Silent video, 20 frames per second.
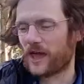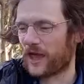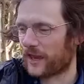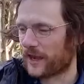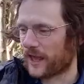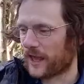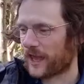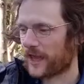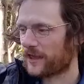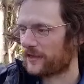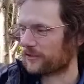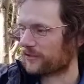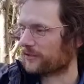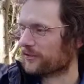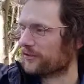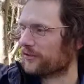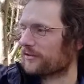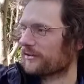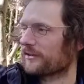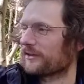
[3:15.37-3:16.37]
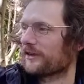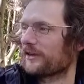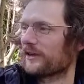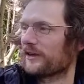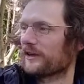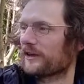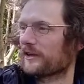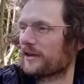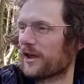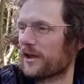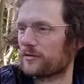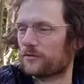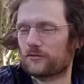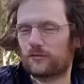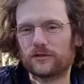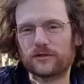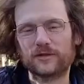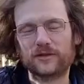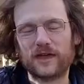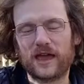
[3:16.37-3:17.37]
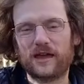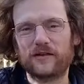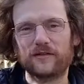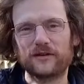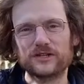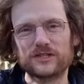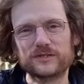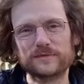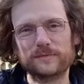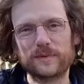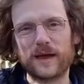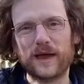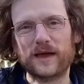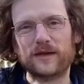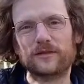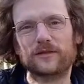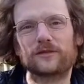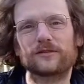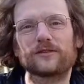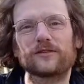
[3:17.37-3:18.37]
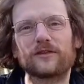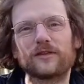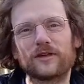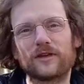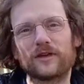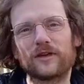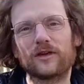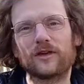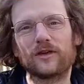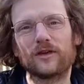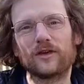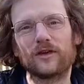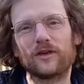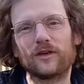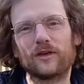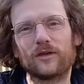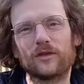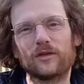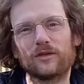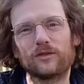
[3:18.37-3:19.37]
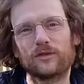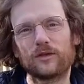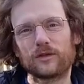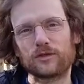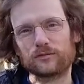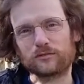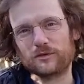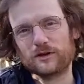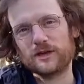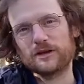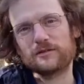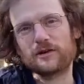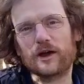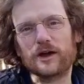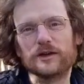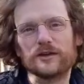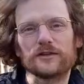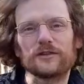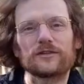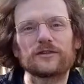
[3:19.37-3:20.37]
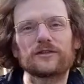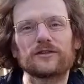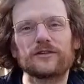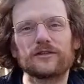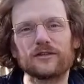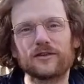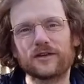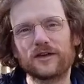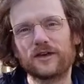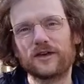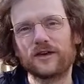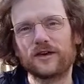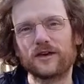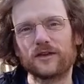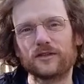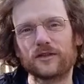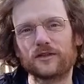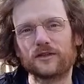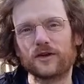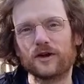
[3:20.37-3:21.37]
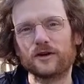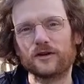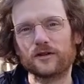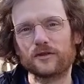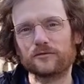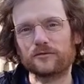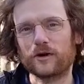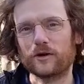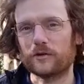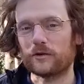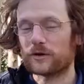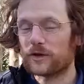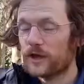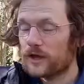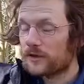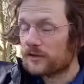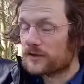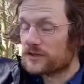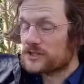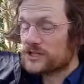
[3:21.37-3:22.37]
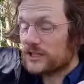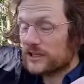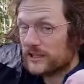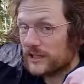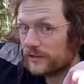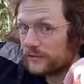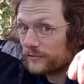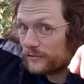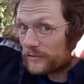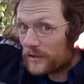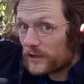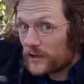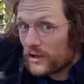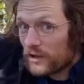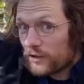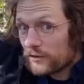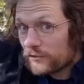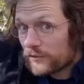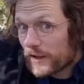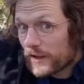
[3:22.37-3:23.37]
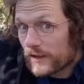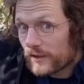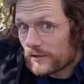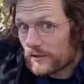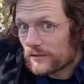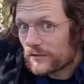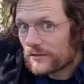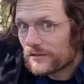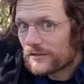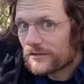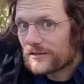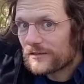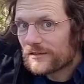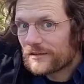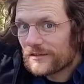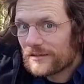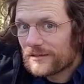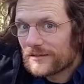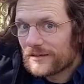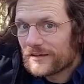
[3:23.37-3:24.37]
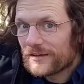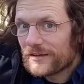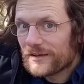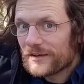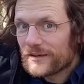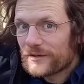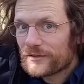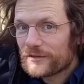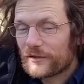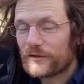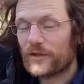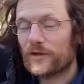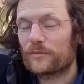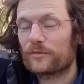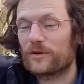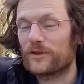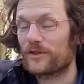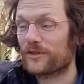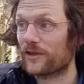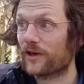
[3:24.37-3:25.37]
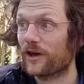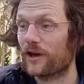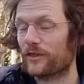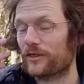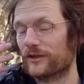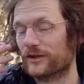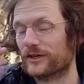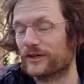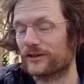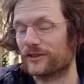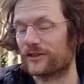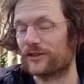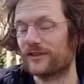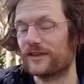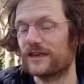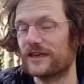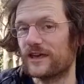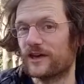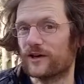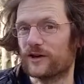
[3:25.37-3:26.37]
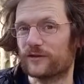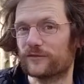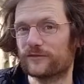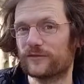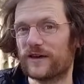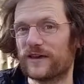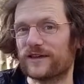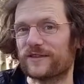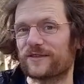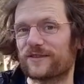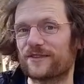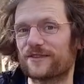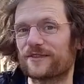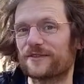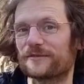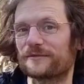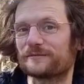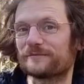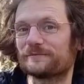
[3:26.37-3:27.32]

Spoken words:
And as Catherine's carriage passed the three riders at the side of the road, she lifted her veil so that Prince Arthur could see her face.